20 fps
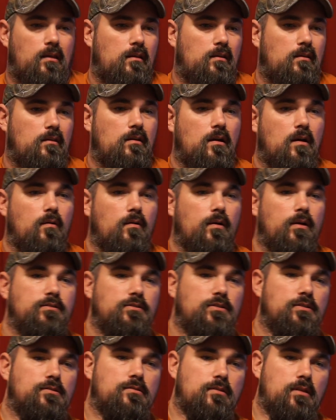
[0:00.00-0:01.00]
you know,
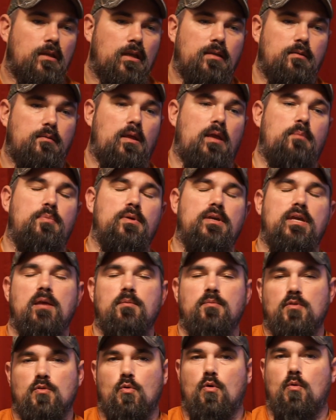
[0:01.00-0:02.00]
it
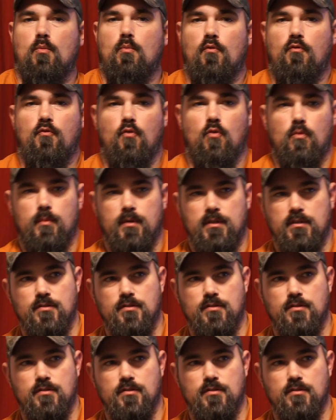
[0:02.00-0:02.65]
became the normal for me.